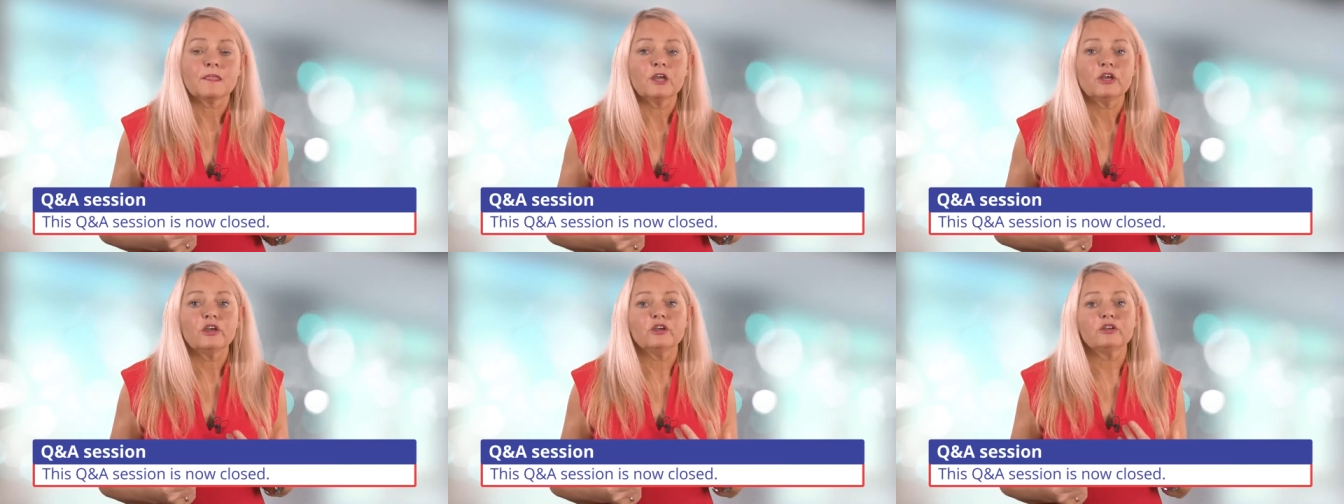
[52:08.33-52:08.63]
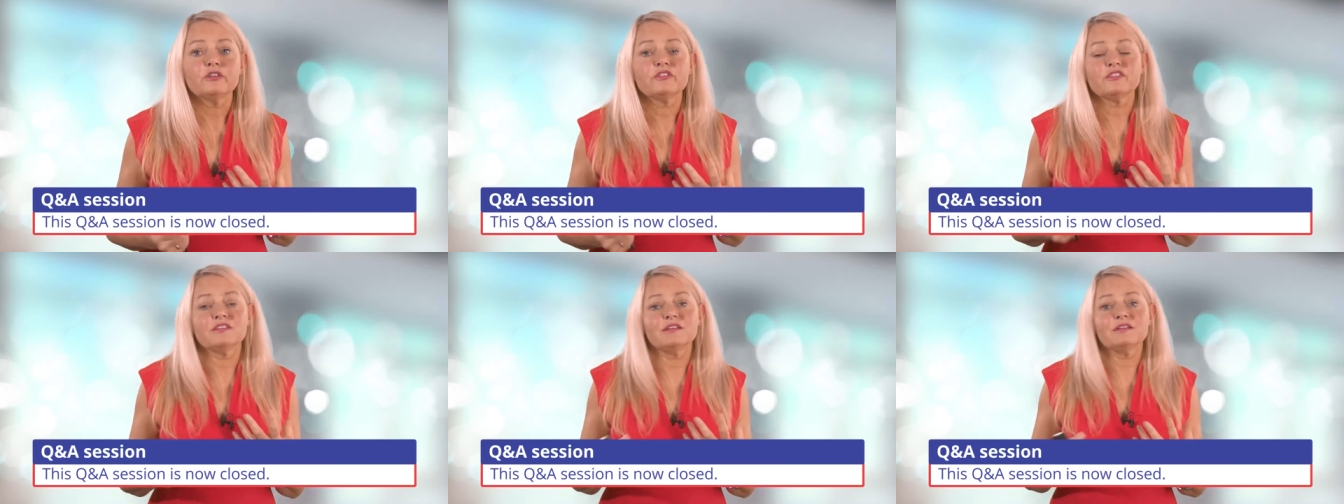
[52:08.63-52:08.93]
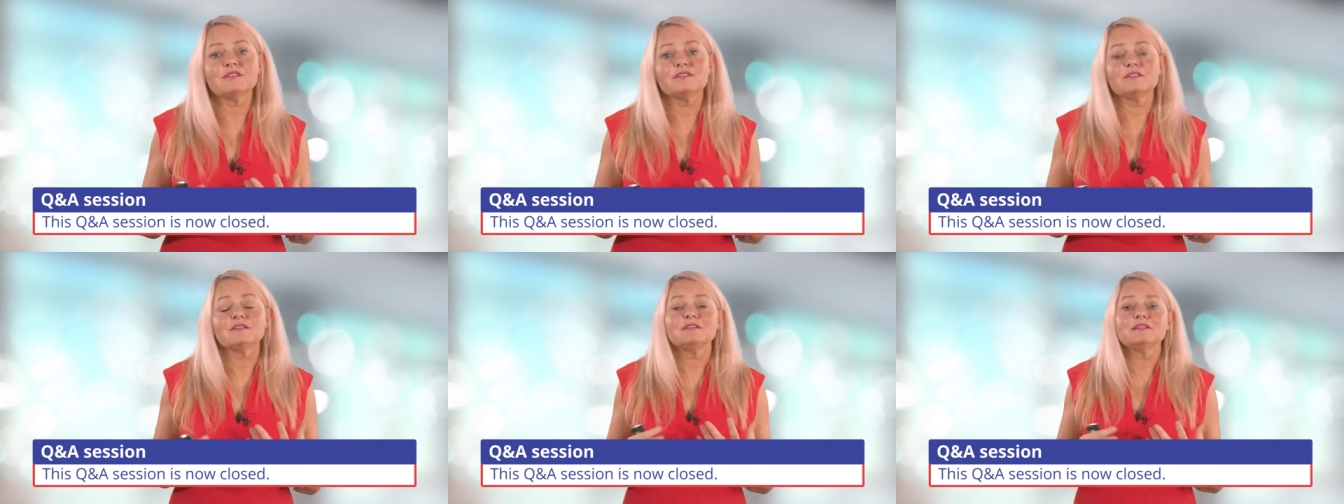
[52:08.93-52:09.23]
Her
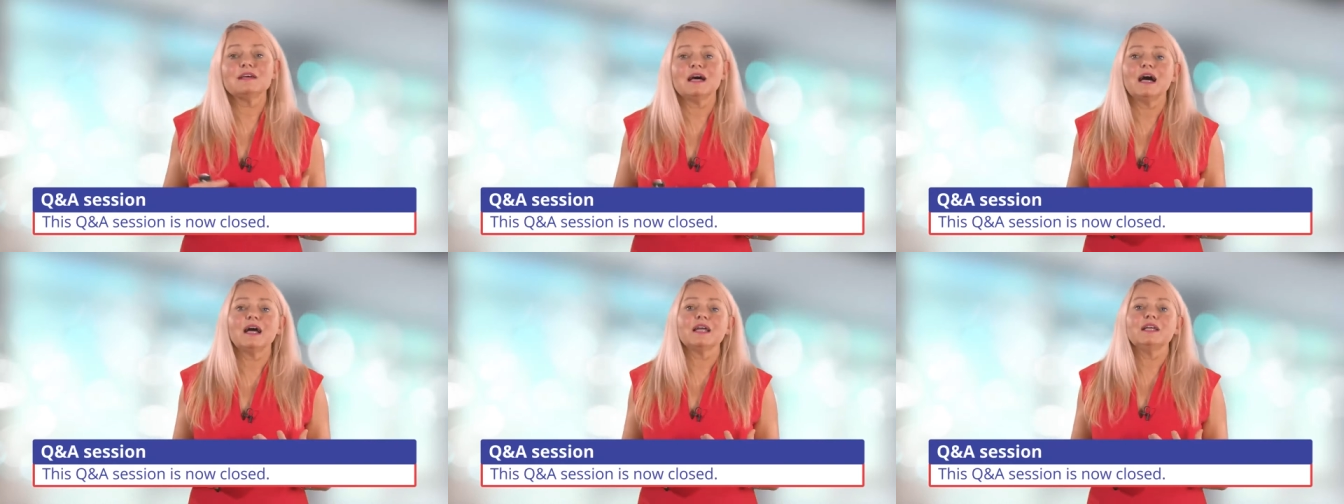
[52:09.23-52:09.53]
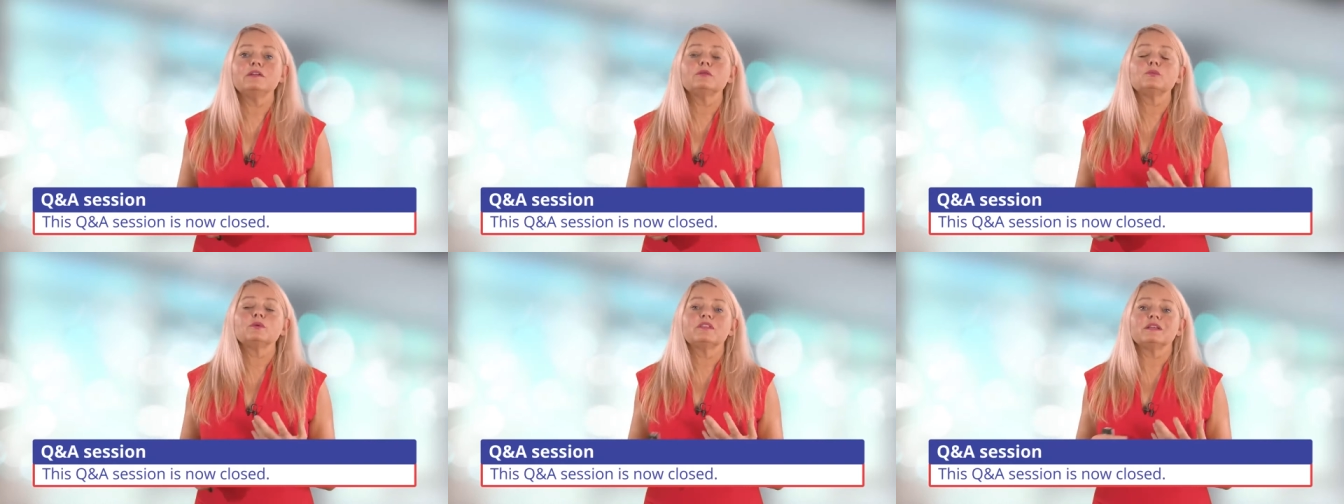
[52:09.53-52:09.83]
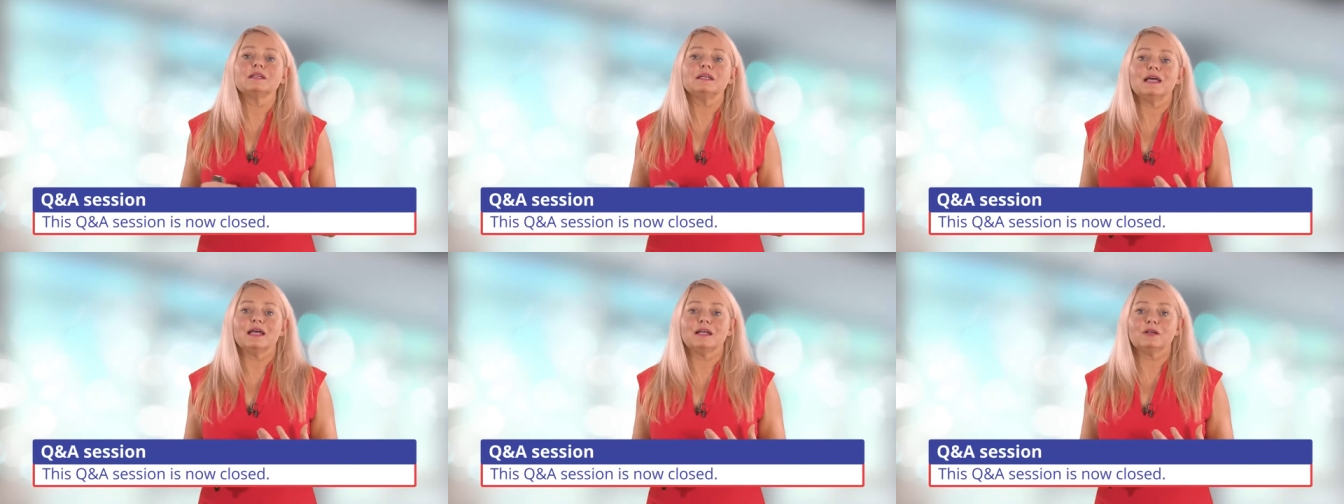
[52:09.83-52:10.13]
sister died with
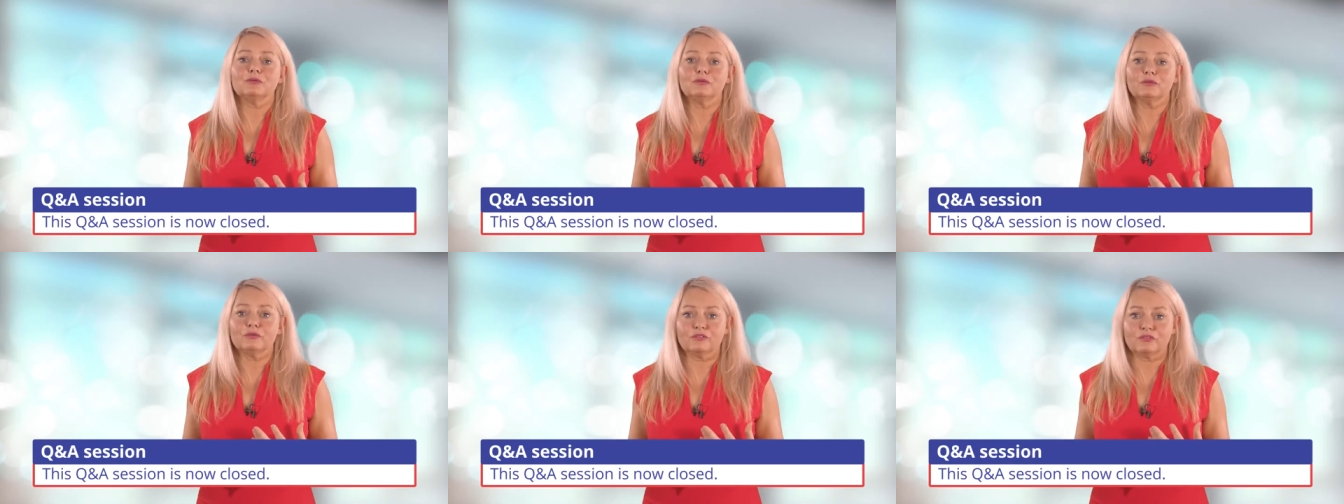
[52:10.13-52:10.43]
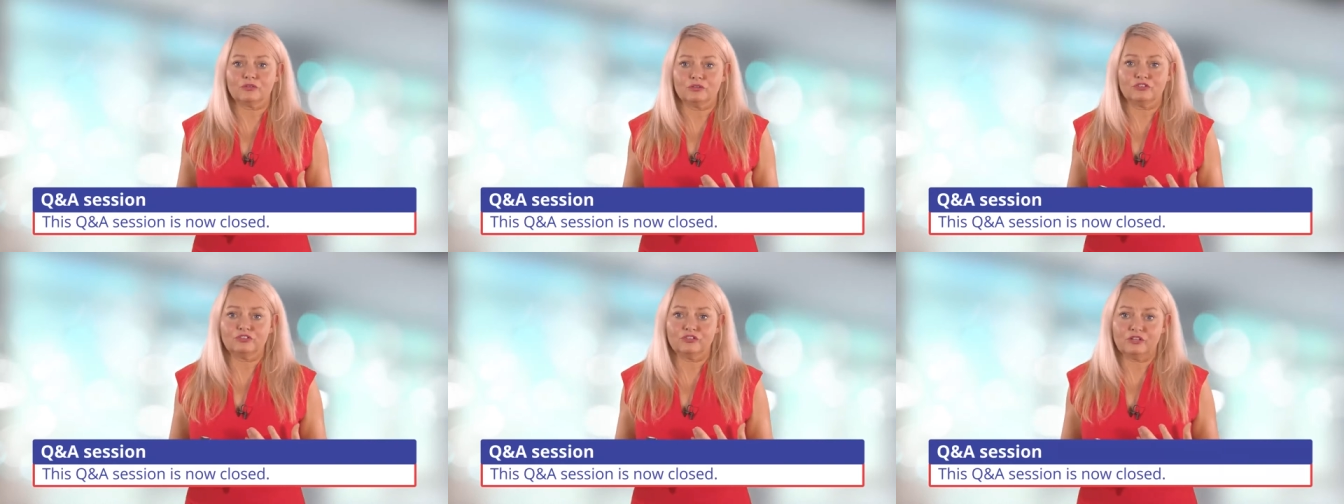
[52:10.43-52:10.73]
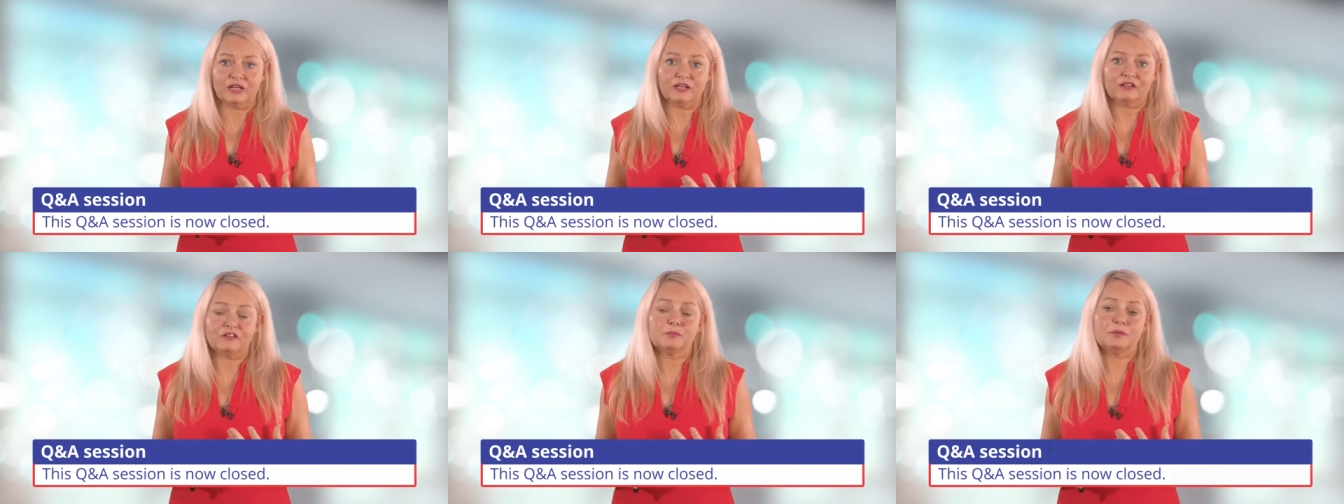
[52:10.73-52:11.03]
a leg ulcer, she
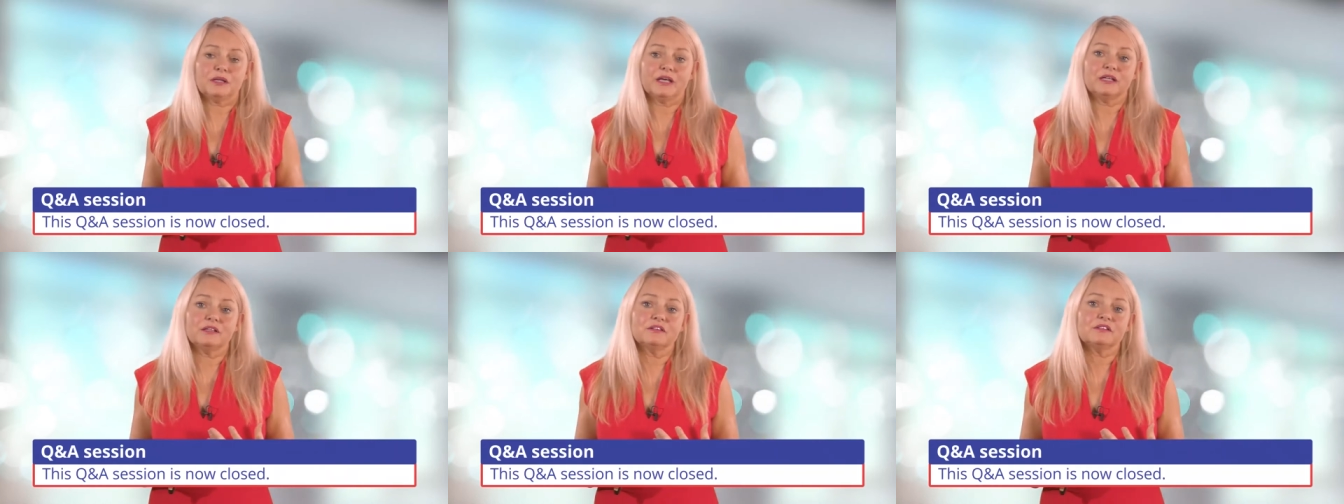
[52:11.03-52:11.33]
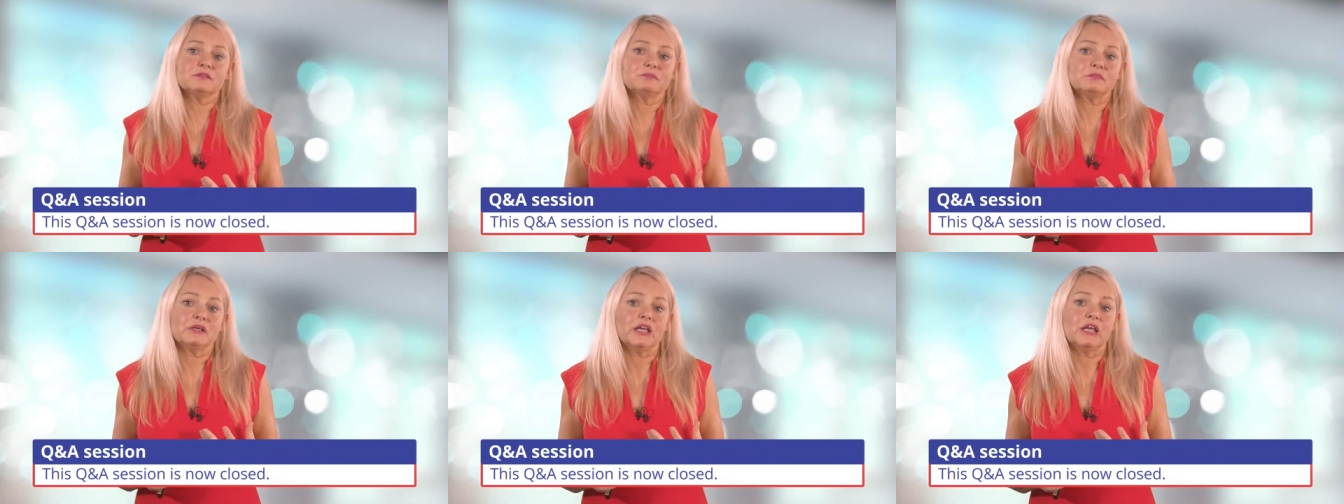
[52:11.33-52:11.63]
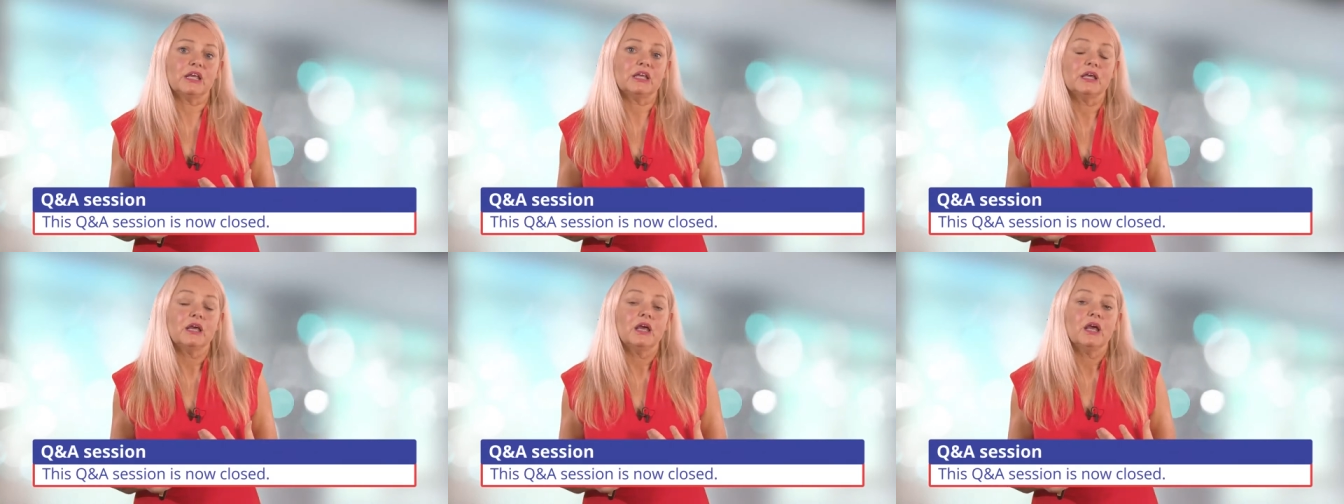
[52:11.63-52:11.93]
explained to
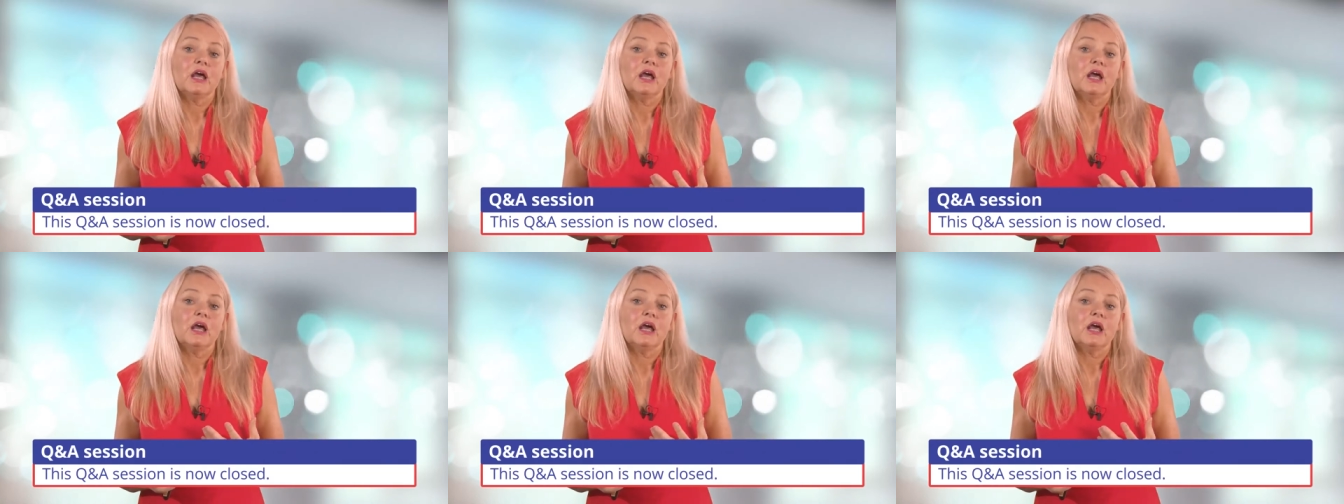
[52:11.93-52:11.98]
me.